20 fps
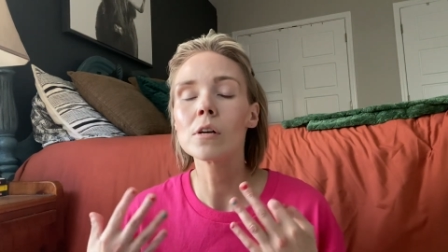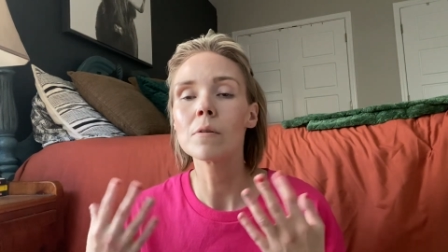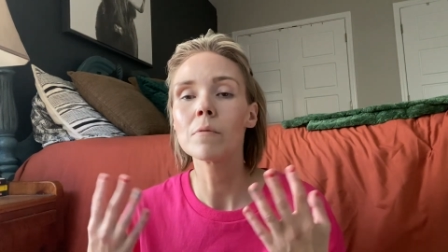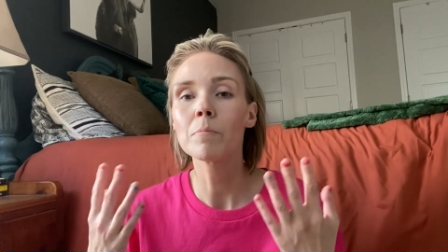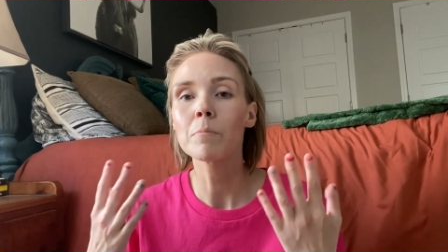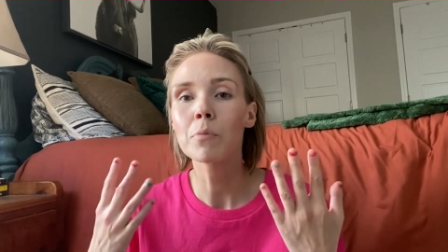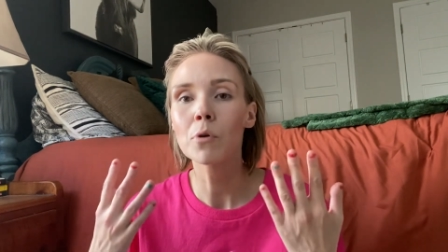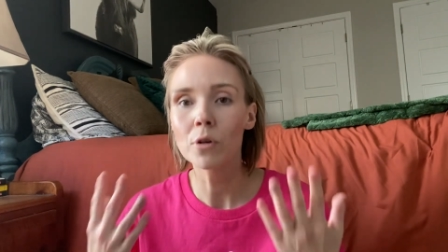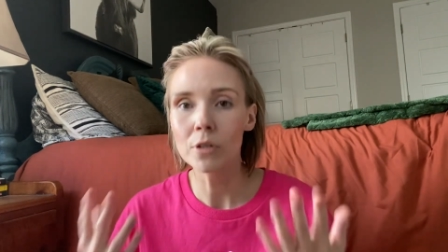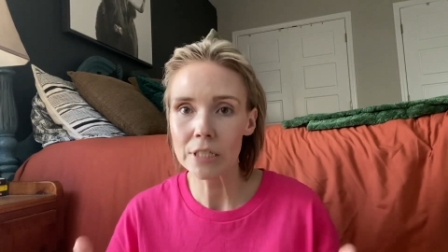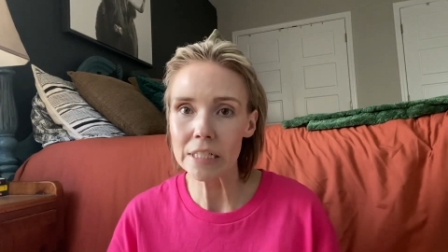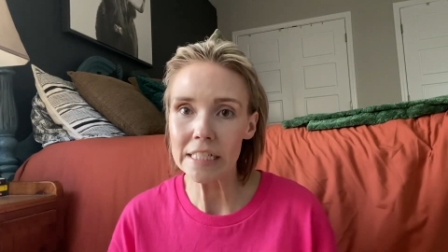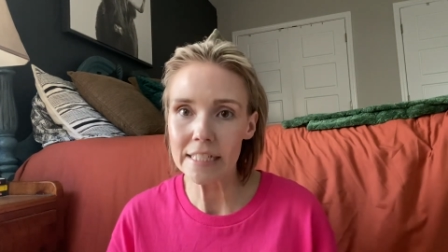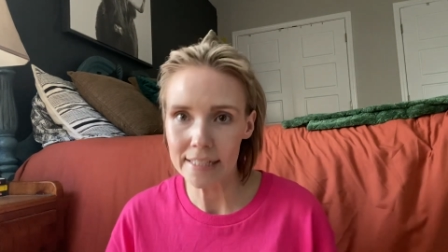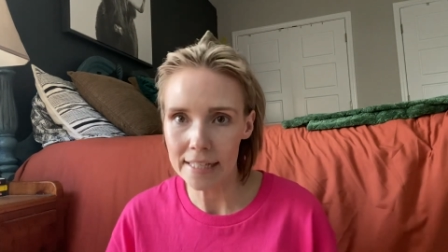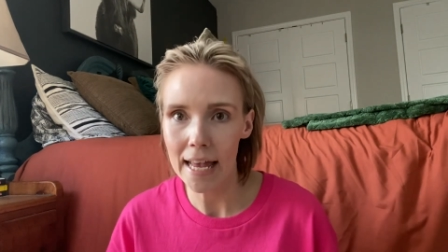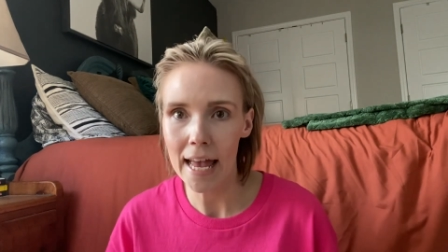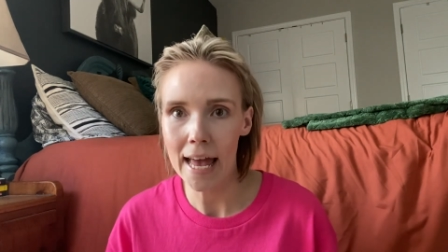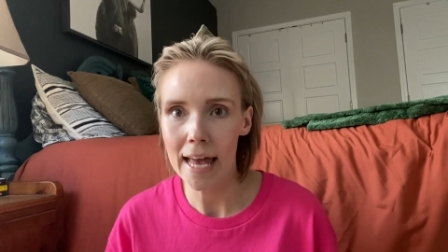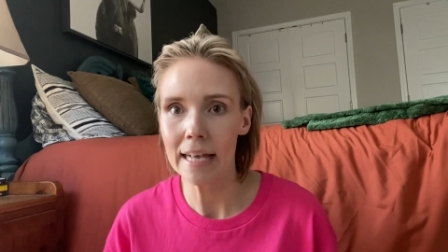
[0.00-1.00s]
per
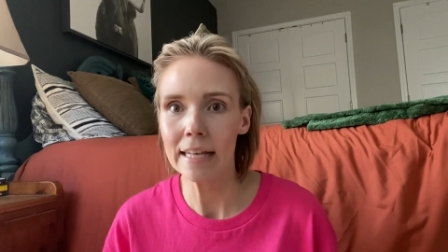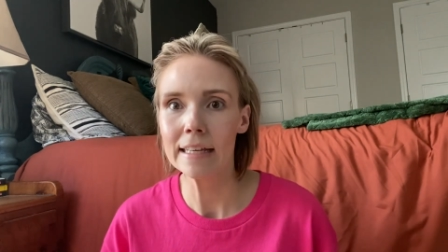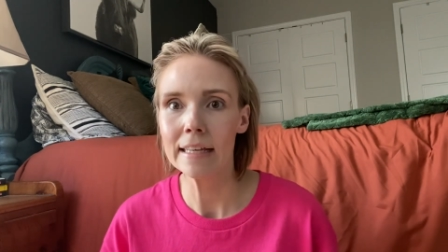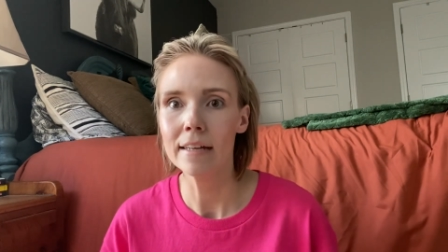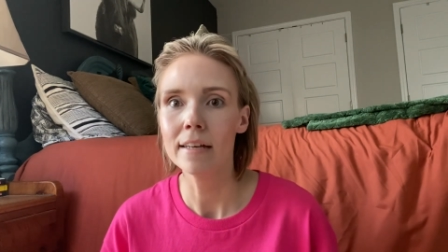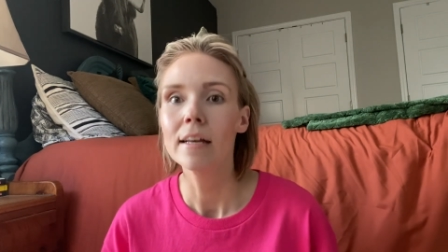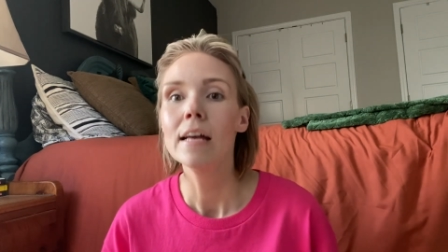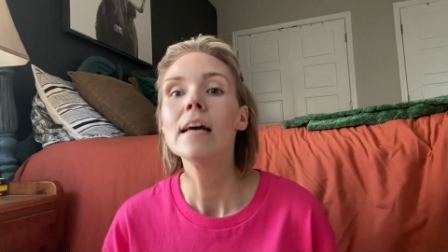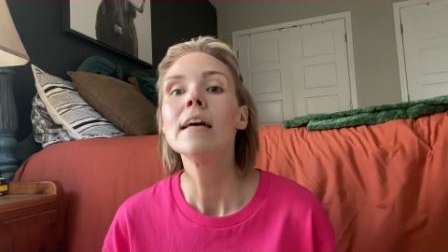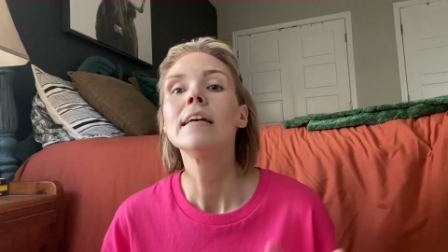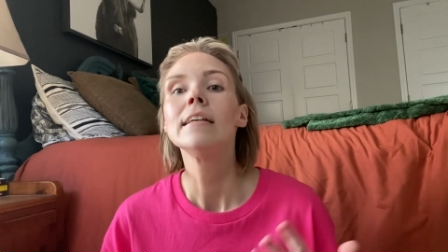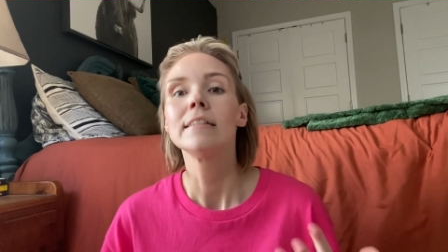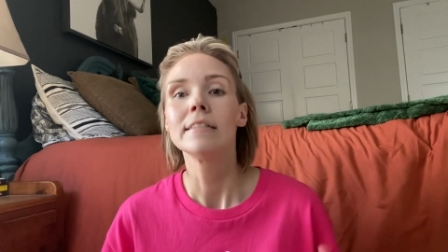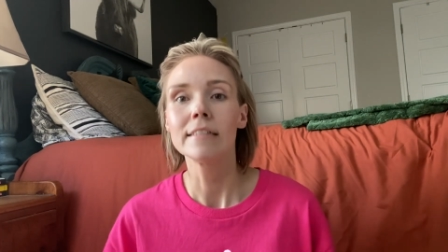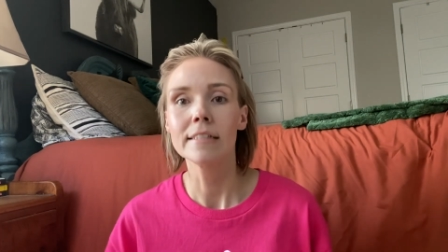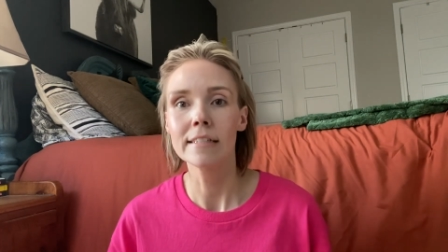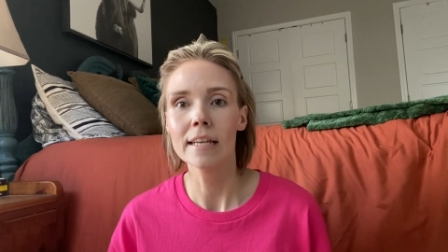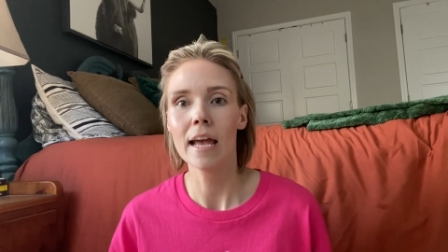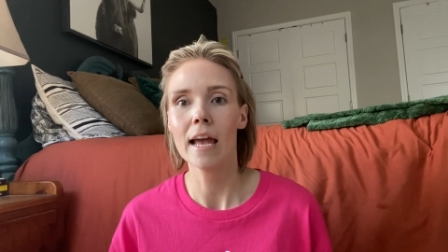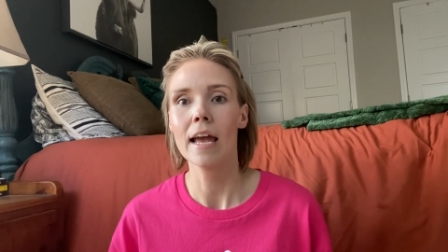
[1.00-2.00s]
se
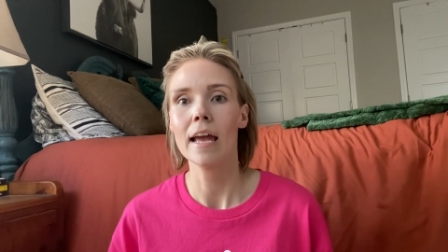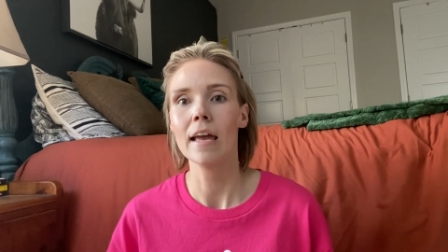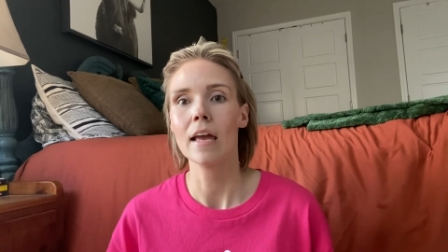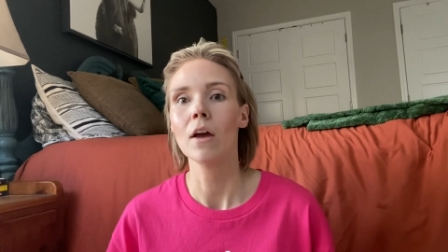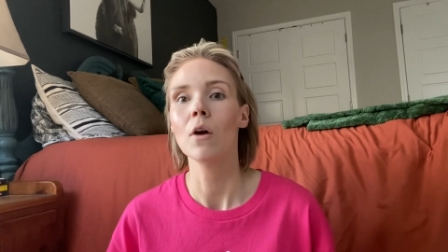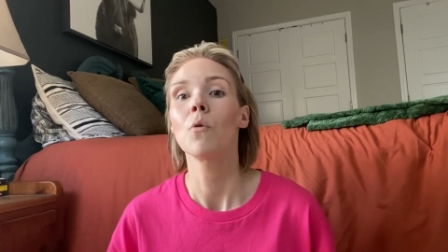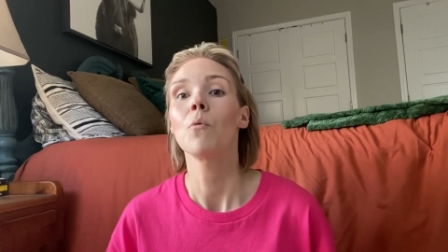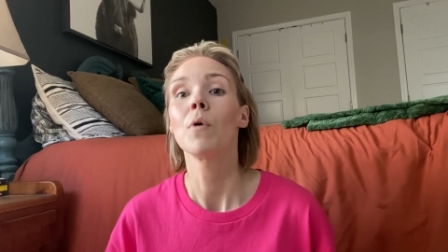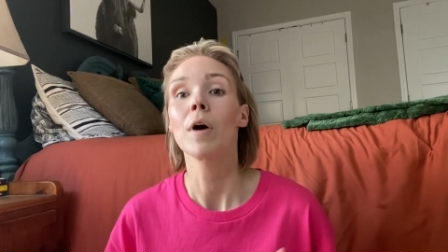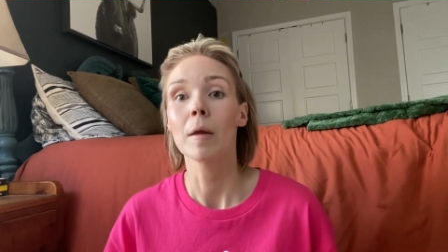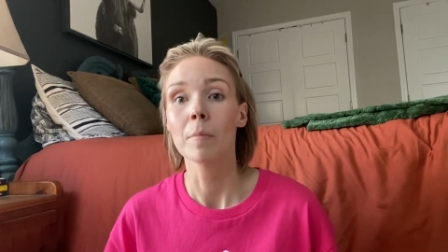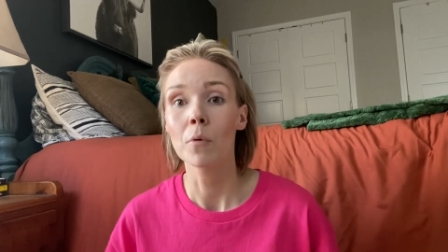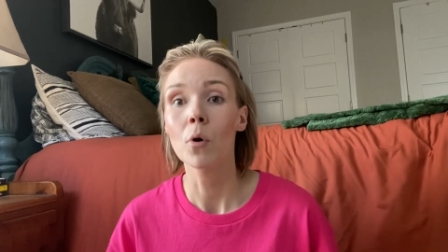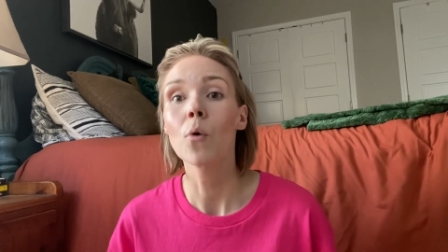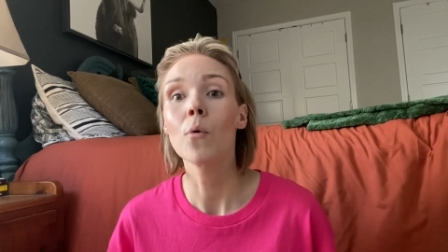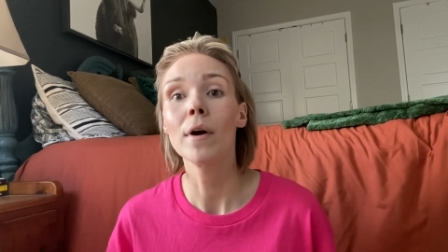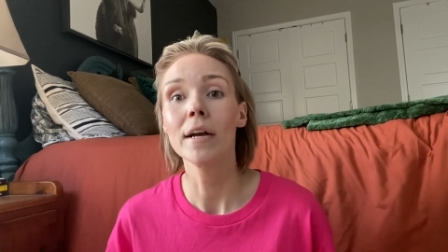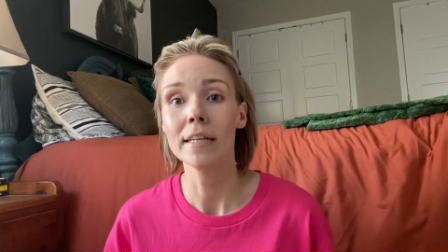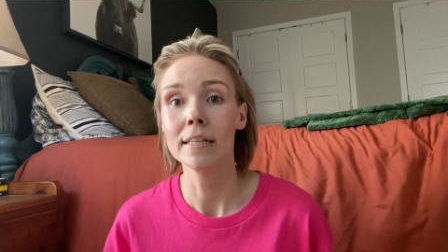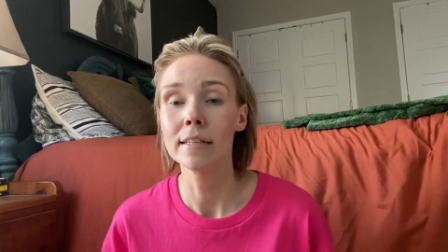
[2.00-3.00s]
saying what I'm
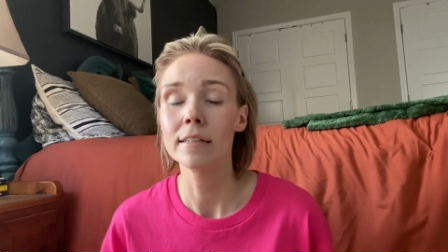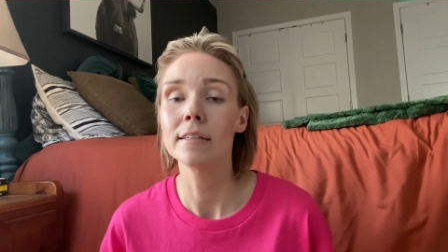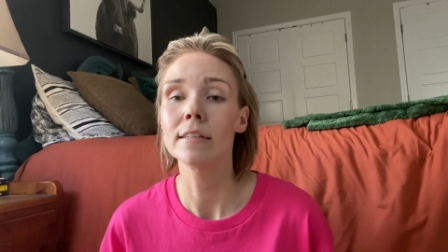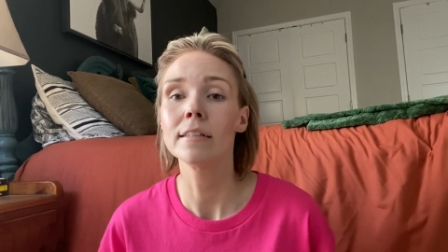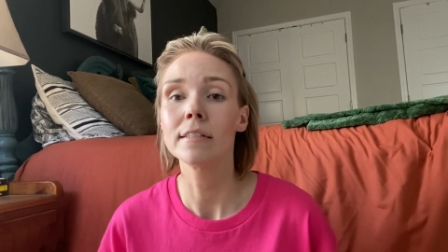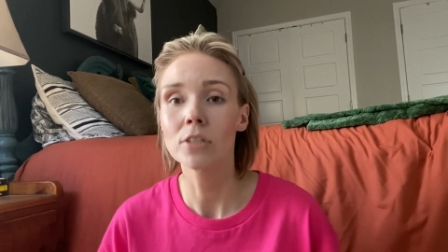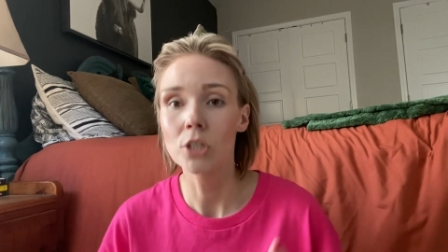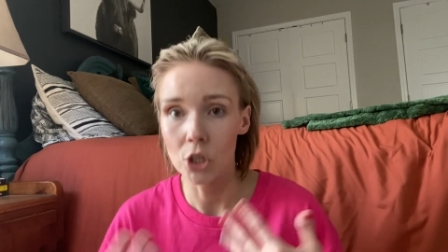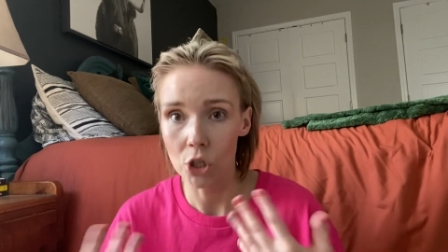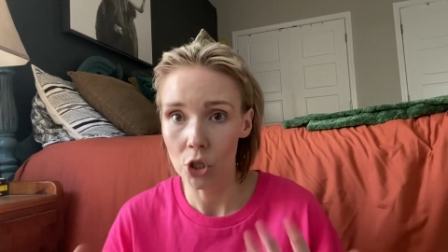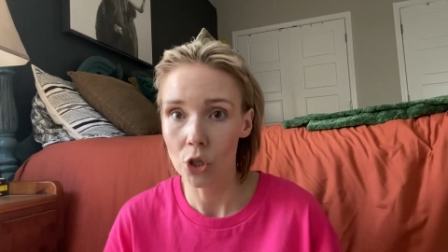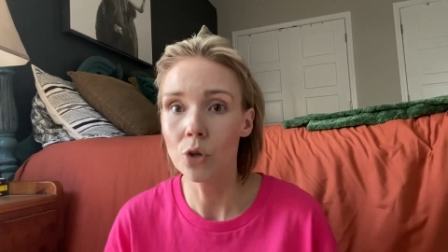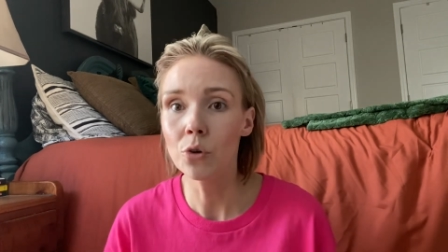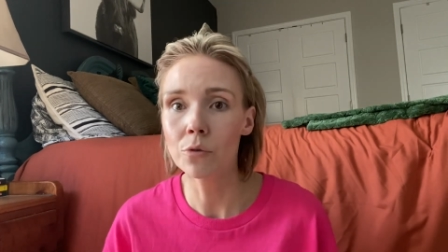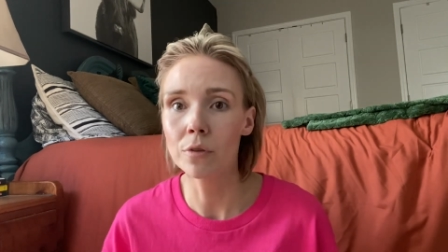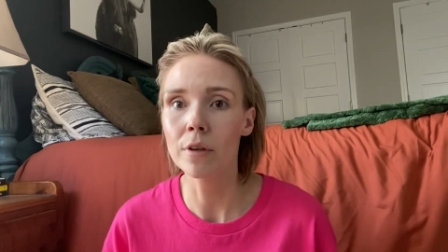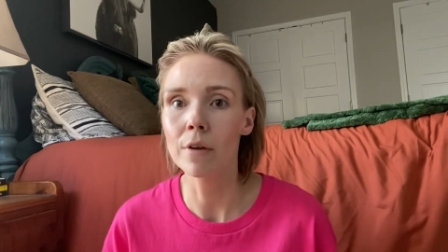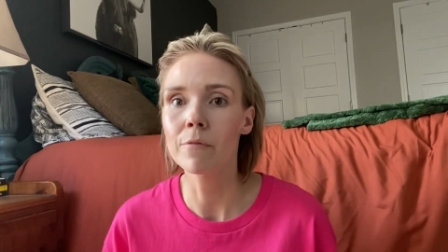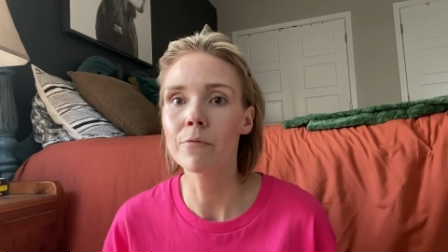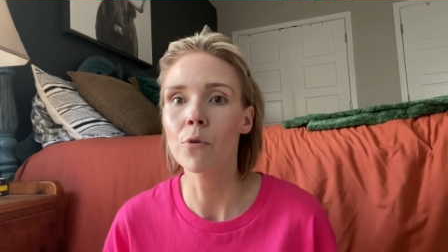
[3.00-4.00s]
going to use
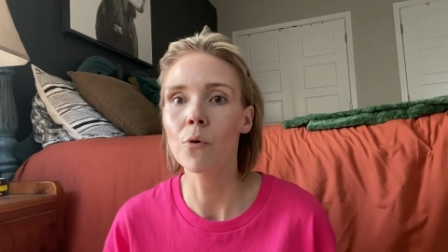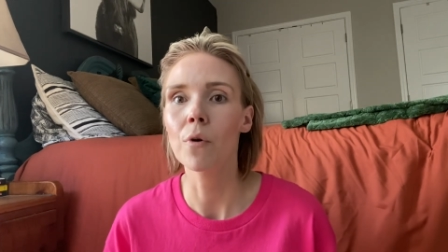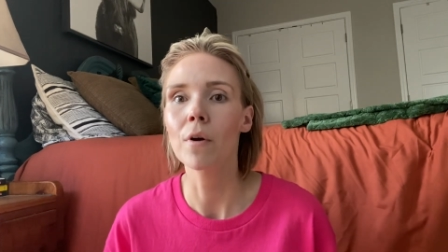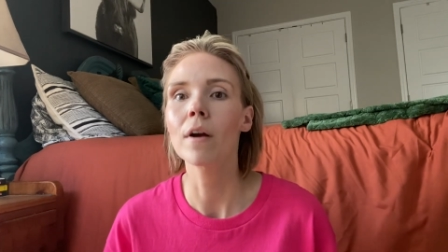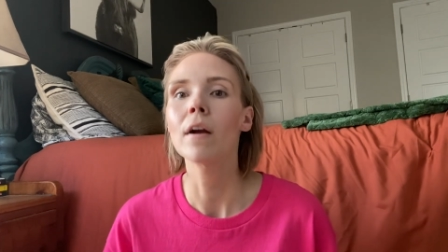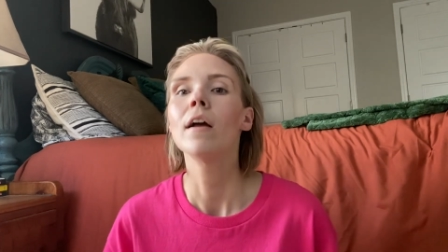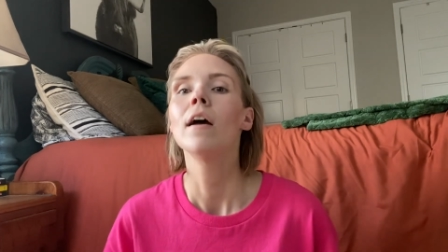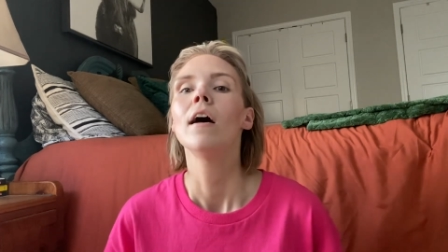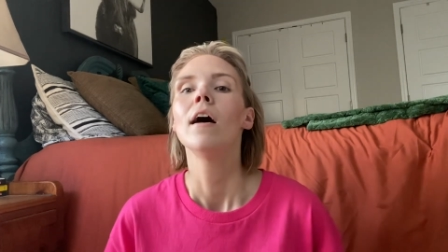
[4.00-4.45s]
it for.